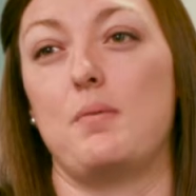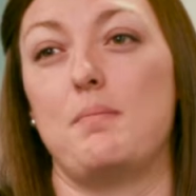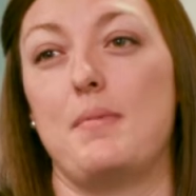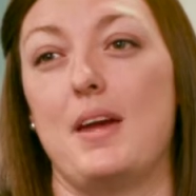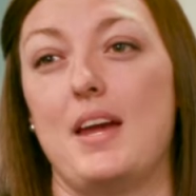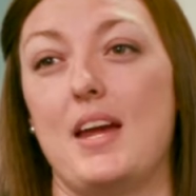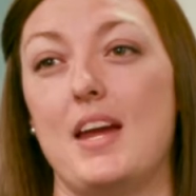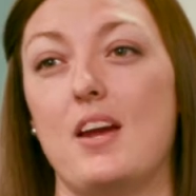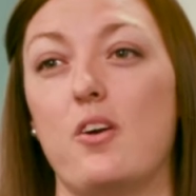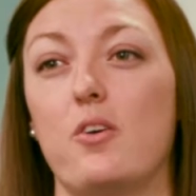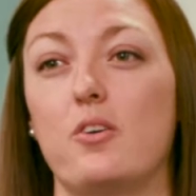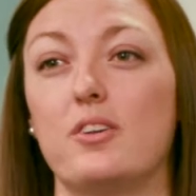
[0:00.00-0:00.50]

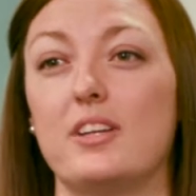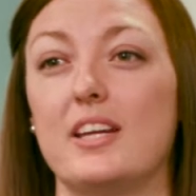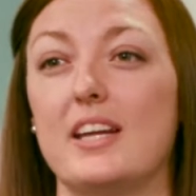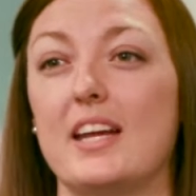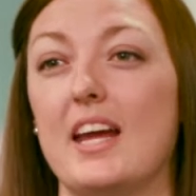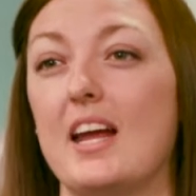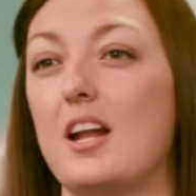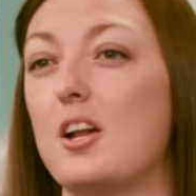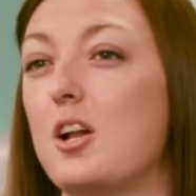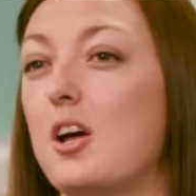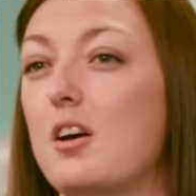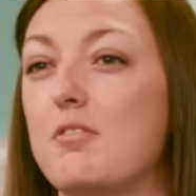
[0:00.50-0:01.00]
may only
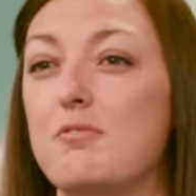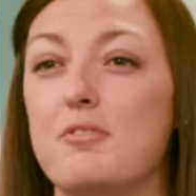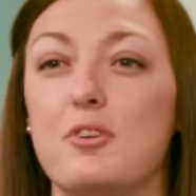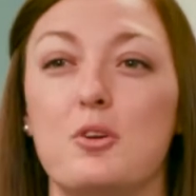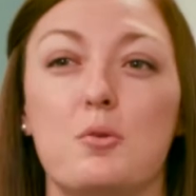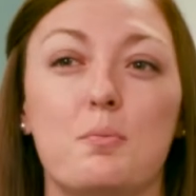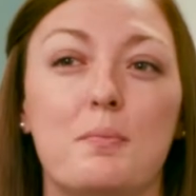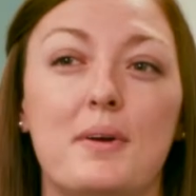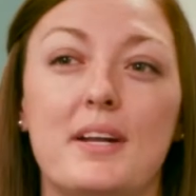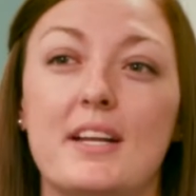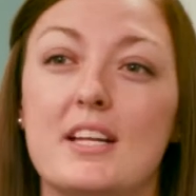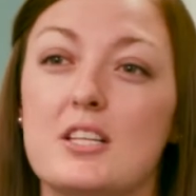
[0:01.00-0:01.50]
get a
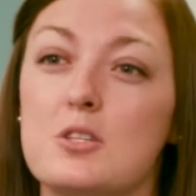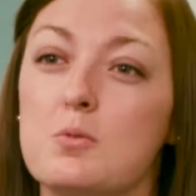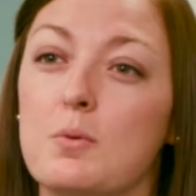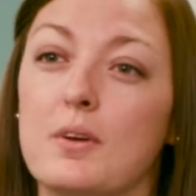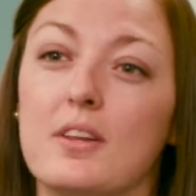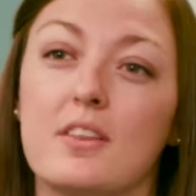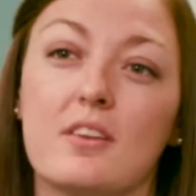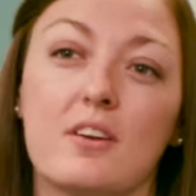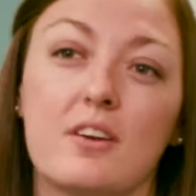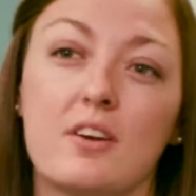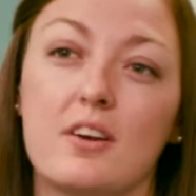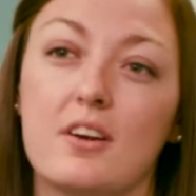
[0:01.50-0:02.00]
few minutes
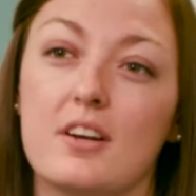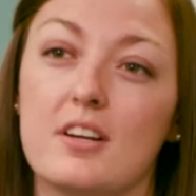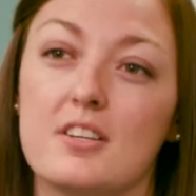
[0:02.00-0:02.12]
with her.